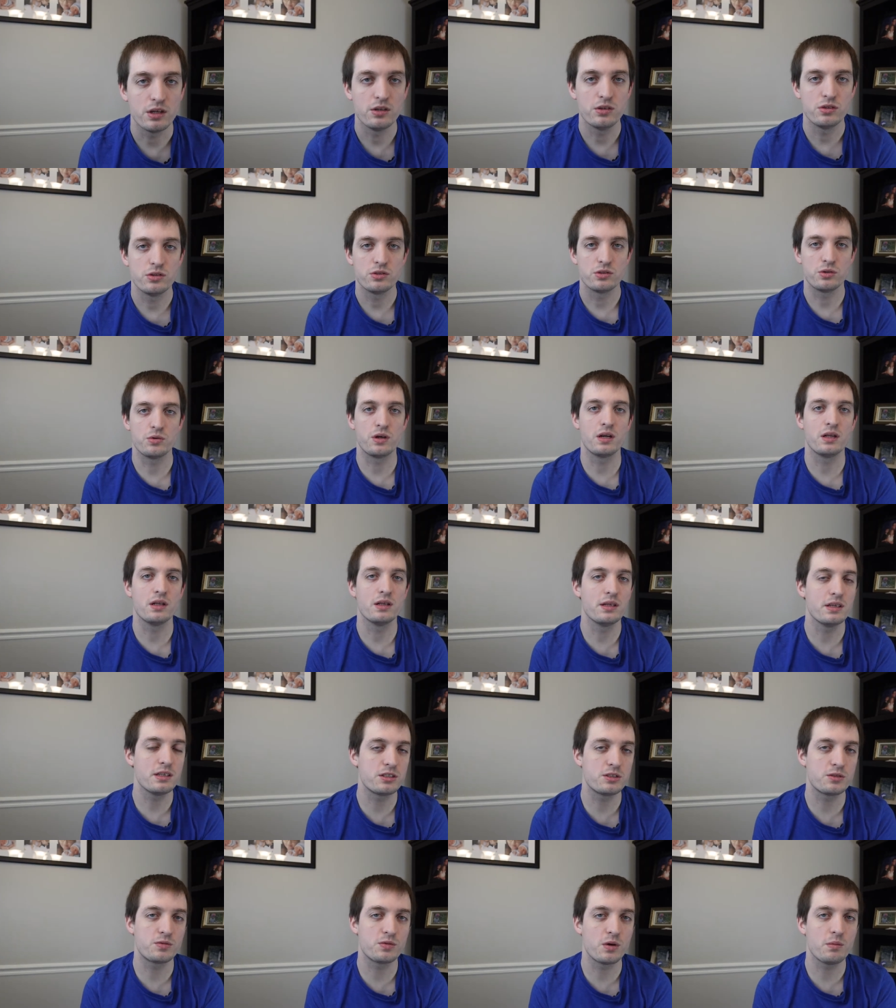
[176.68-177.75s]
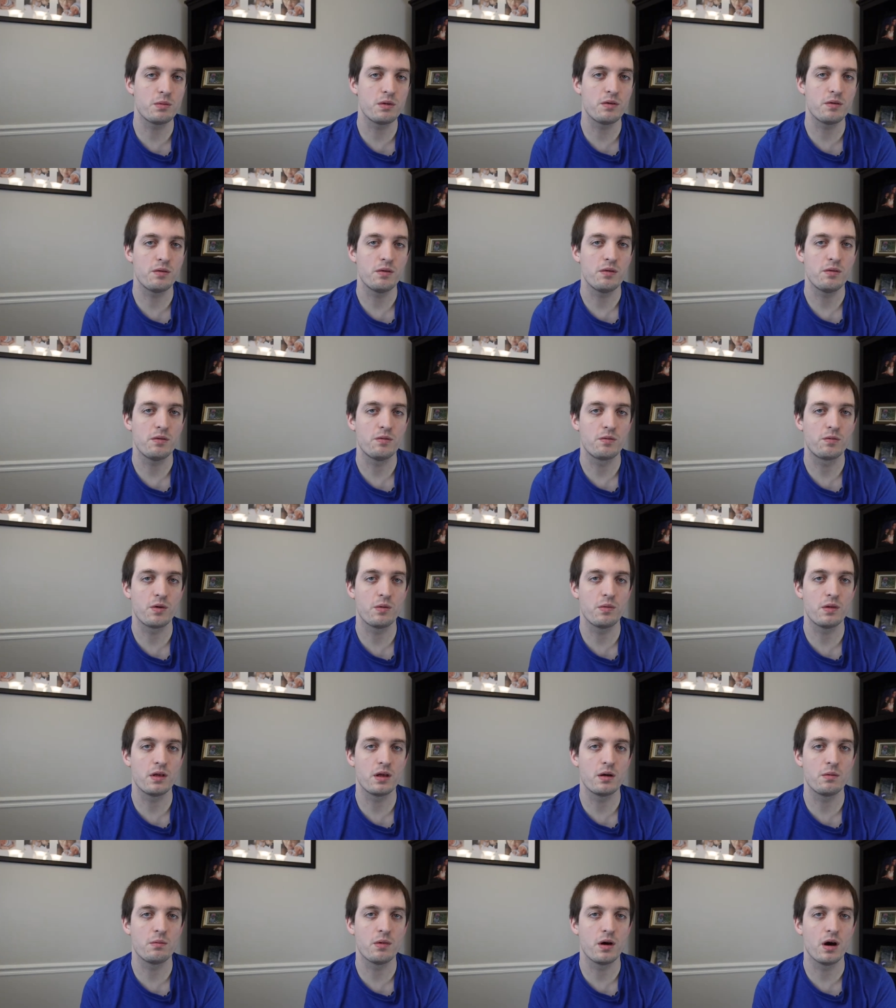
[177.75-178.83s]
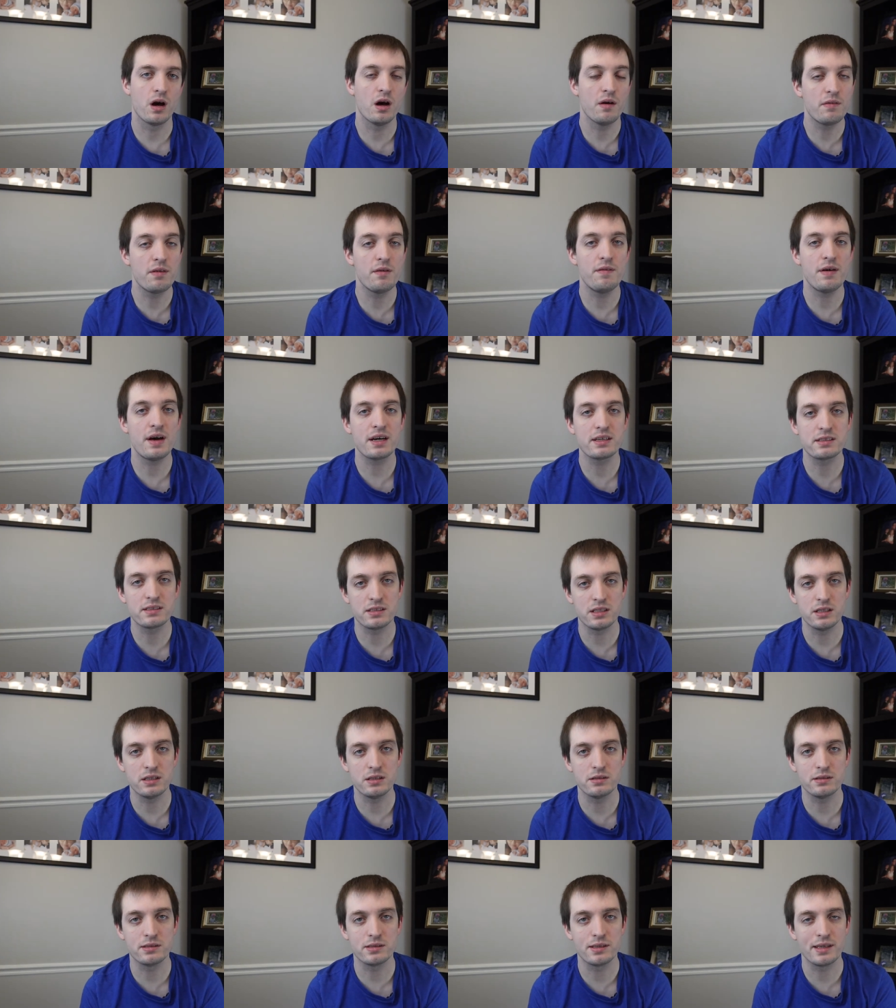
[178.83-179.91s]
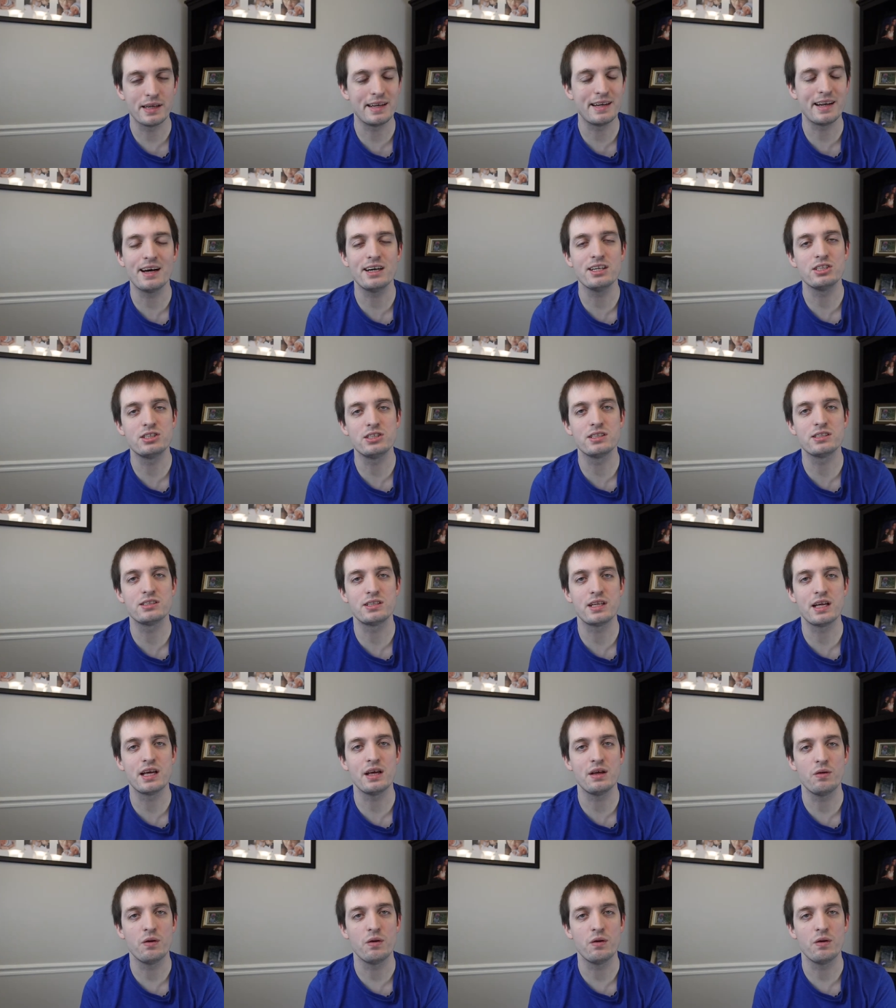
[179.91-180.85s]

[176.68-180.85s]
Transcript: So get a list from, the, from them of the vaccines, and not just a